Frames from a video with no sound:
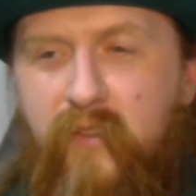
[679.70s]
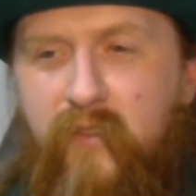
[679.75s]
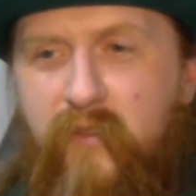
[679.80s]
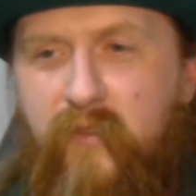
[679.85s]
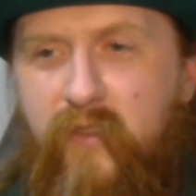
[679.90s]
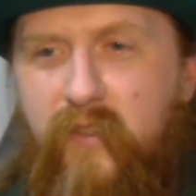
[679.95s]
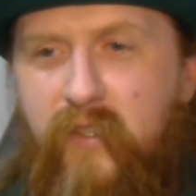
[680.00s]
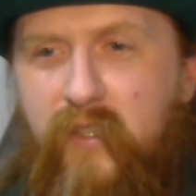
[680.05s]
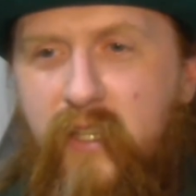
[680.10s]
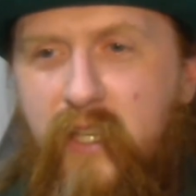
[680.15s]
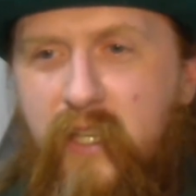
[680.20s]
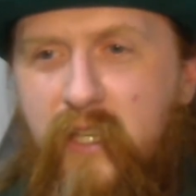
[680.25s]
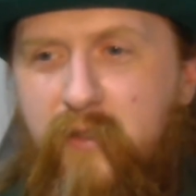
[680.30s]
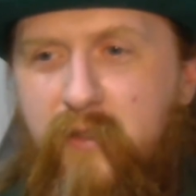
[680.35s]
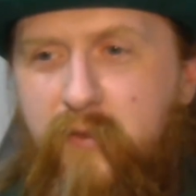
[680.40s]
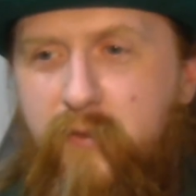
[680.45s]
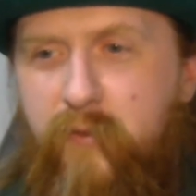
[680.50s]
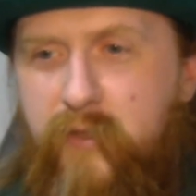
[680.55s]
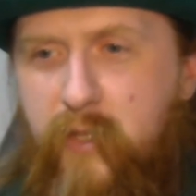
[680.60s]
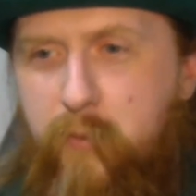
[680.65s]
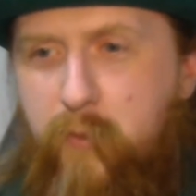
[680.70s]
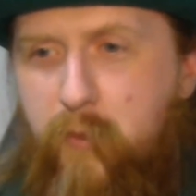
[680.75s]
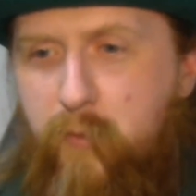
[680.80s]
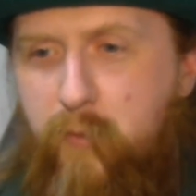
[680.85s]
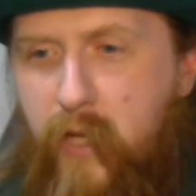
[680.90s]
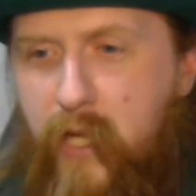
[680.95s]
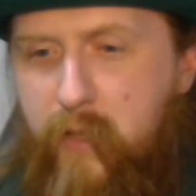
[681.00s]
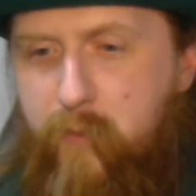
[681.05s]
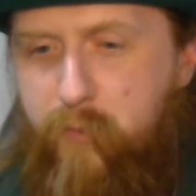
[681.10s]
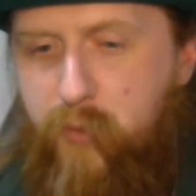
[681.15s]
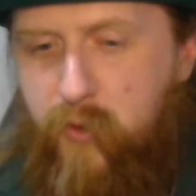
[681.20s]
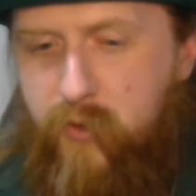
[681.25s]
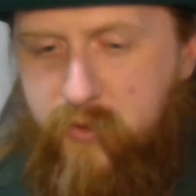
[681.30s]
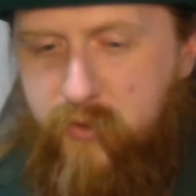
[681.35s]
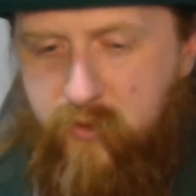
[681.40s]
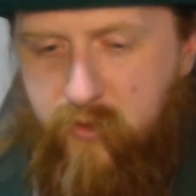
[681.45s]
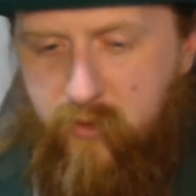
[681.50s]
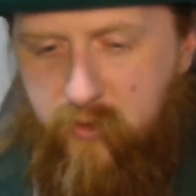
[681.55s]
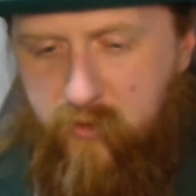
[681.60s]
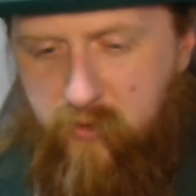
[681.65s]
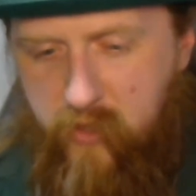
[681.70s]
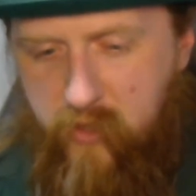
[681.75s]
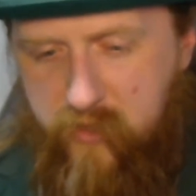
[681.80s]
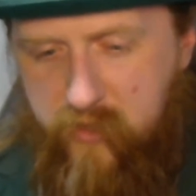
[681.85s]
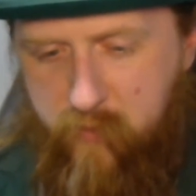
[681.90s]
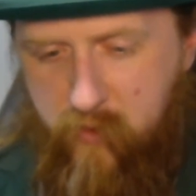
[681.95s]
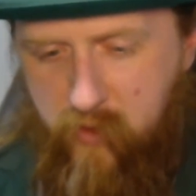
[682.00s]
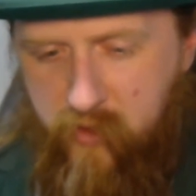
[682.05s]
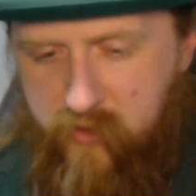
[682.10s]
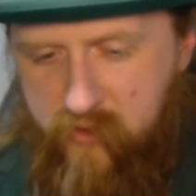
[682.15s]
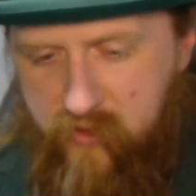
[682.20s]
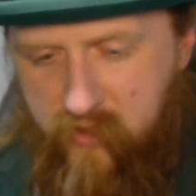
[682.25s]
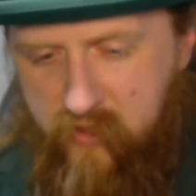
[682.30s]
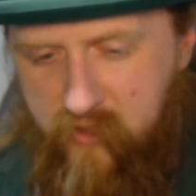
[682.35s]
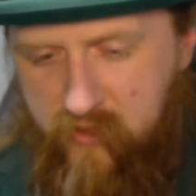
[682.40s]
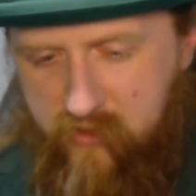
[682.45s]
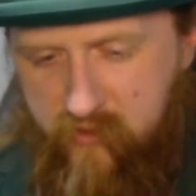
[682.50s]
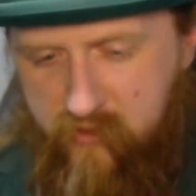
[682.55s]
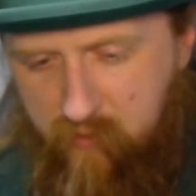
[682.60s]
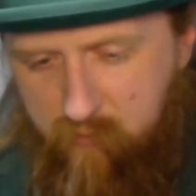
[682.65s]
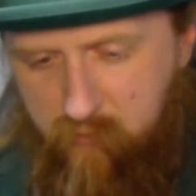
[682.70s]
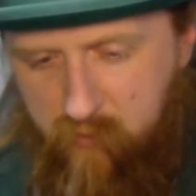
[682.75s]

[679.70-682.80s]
Well, and some of my personal experiences